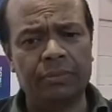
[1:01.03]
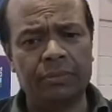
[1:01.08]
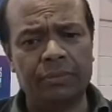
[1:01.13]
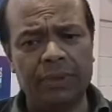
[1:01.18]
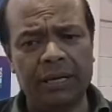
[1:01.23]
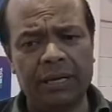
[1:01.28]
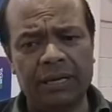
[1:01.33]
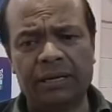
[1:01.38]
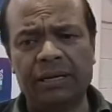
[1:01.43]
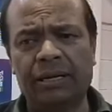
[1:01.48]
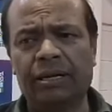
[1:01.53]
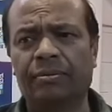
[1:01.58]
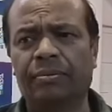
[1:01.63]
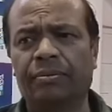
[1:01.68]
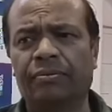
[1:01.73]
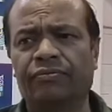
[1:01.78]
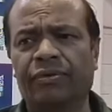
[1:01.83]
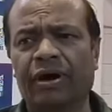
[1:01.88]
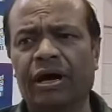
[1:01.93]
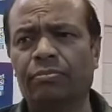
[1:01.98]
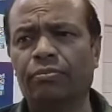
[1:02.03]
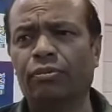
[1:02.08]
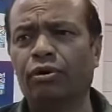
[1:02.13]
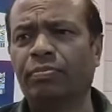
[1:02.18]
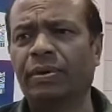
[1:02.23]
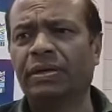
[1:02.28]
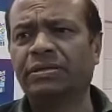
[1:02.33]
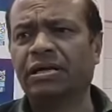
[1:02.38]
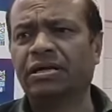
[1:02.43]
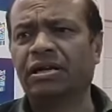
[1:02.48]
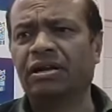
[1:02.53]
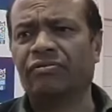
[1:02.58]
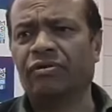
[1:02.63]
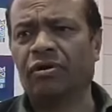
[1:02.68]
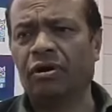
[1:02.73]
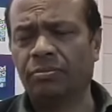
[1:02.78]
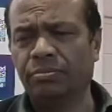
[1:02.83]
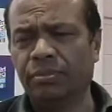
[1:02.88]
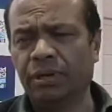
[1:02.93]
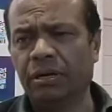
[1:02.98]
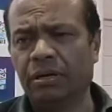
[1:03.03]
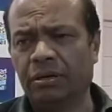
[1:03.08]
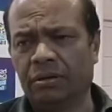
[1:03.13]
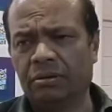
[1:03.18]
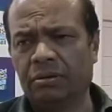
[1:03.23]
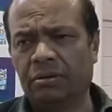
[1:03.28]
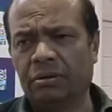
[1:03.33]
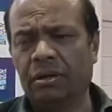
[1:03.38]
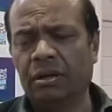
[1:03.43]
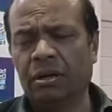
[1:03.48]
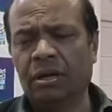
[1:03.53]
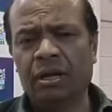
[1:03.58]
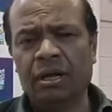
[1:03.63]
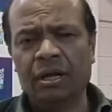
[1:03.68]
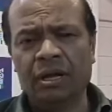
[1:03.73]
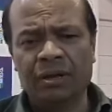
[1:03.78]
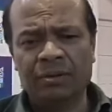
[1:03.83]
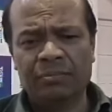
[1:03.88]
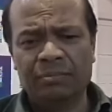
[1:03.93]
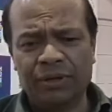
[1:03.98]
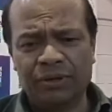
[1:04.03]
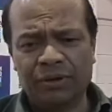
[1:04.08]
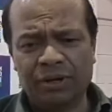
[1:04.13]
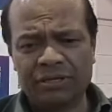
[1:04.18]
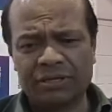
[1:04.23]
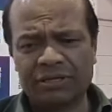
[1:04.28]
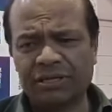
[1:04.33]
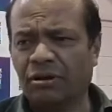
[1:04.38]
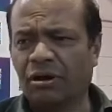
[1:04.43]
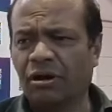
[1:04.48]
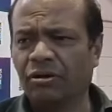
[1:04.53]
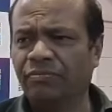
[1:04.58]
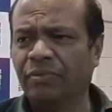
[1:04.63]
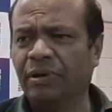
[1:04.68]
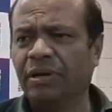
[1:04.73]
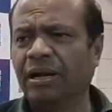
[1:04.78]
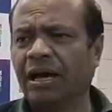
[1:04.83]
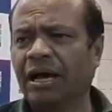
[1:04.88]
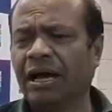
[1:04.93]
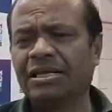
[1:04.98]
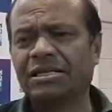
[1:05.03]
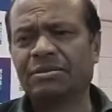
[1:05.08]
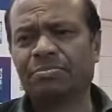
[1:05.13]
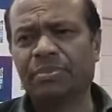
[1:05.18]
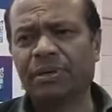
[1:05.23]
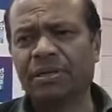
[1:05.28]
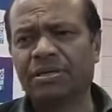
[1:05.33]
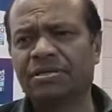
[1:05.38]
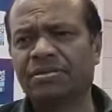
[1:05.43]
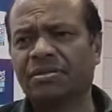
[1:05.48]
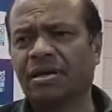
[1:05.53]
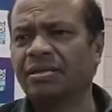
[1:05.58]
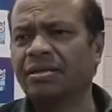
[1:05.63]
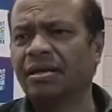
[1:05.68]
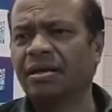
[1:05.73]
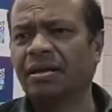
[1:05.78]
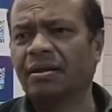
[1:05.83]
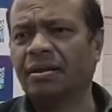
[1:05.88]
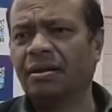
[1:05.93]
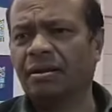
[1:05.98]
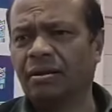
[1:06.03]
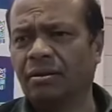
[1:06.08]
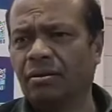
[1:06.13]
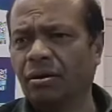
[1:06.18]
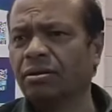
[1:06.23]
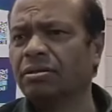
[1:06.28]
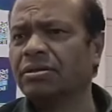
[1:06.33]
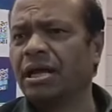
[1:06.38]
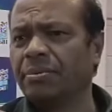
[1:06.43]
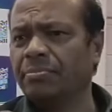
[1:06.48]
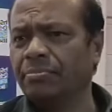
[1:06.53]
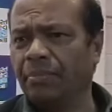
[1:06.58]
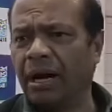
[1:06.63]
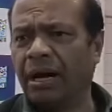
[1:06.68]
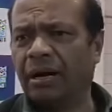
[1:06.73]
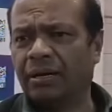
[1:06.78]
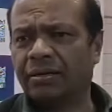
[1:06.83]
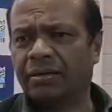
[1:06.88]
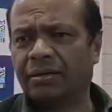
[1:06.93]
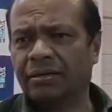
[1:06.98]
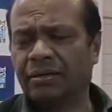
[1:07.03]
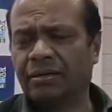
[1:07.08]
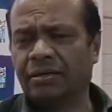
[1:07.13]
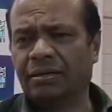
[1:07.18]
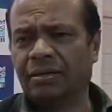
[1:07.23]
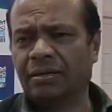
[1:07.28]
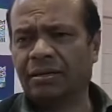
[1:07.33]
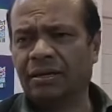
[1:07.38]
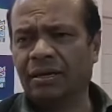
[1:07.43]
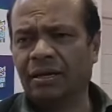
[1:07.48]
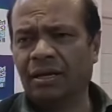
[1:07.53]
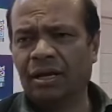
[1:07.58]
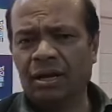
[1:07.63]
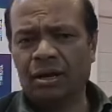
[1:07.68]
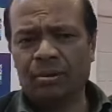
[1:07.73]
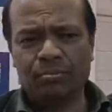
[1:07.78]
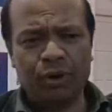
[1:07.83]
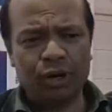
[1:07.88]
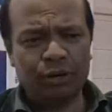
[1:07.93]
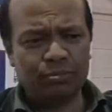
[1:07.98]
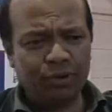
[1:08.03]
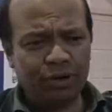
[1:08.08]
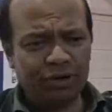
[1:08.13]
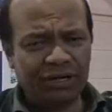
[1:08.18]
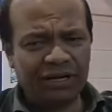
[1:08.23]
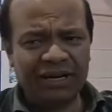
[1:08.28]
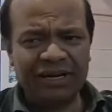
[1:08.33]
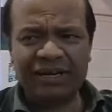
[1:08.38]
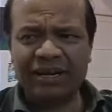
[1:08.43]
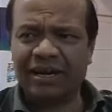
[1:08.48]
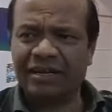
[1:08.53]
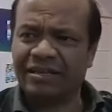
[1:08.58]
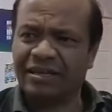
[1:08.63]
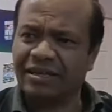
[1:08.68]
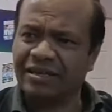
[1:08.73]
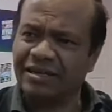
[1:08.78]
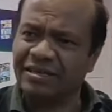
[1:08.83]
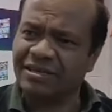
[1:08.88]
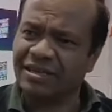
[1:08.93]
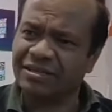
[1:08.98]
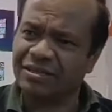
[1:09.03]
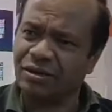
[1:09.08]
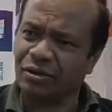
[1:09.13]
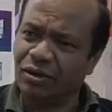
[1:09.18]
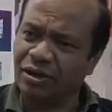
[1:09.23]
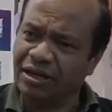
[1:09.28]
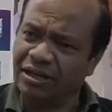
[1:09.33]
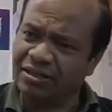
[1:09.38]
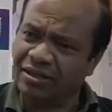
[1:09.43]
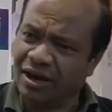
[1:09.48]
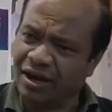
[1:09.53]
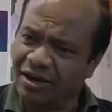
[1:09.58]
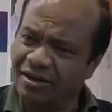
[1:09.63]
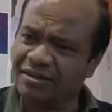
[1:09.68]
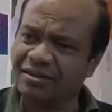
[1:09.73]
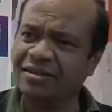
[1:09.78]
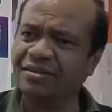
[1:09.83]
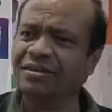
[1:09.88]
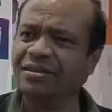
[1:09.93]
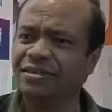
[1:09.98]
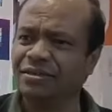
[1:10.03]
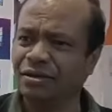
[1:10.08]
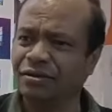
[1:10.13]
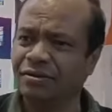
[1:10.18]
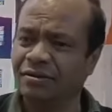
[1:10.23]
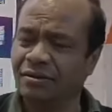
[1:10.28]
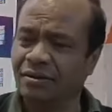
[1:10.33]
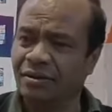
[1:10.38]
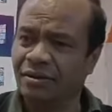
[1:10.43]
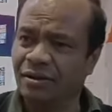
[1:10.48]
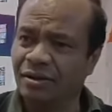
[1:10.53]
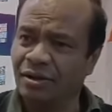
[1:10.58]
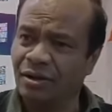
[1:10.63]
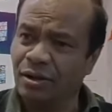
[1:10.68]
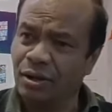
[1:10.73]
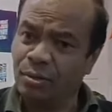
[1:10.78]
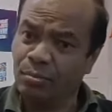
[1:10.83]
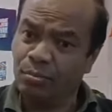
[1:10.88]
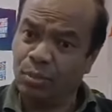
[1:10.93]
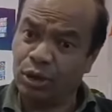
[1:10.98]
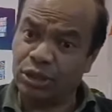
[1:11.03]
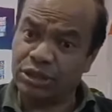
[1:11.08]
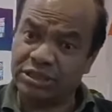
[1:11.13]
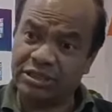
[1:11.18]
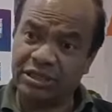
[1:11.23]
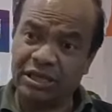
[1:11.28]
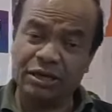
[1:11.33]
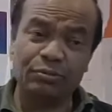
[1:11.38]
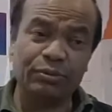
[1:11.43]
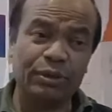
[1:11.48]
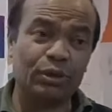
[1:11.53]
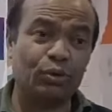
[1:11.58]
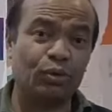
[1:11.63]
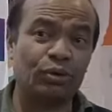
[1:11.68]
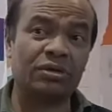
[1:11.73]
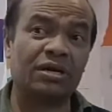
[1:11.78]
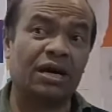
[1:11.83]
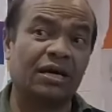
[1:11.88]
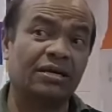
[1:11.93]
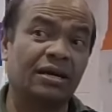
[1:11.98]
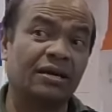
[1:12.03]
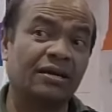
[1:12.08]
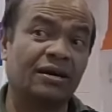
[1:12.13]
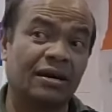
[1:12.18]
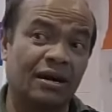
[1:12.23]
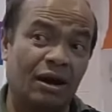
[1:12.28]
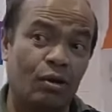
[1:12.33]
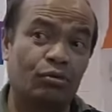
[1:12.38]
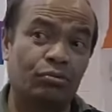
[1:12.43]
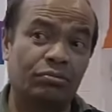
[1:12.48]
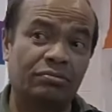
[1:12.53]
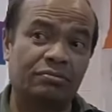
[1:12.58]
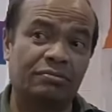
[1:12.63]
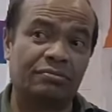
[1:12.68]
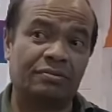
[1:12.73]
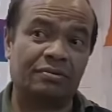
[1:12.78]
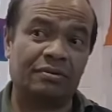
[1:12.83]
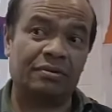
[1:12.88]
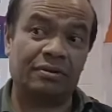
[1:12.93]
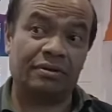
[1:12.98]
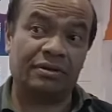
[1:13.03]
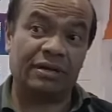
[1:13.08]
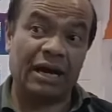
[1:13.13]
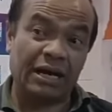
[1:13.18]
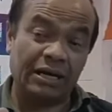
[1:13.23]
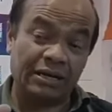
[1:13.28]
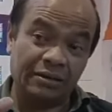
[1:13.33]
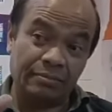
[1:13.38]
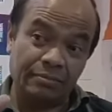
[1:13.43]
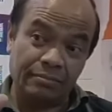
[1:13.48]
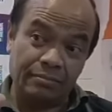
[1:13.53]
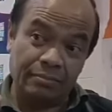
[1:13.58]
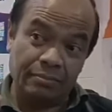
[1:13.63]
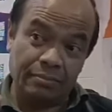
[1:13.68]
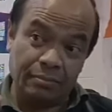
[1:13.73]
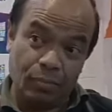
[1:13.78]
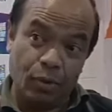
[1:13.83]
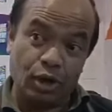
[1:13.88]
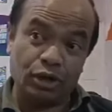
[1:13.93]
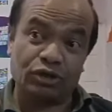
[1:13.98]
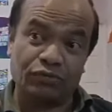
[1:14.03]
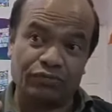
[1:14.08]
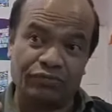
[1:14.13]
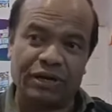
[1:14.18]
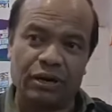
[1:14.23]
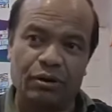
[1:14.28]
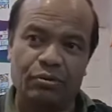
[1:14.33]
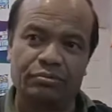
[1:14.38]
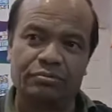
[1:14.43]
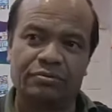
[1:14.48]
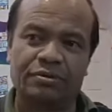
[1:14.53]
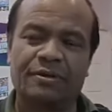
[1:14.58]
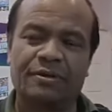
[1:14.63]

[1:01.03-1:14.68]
make it far more better than Hornbill because the Hornbill has been started long time back but Monolith I think this is the only third edition but still we could cover crowd that much of crowd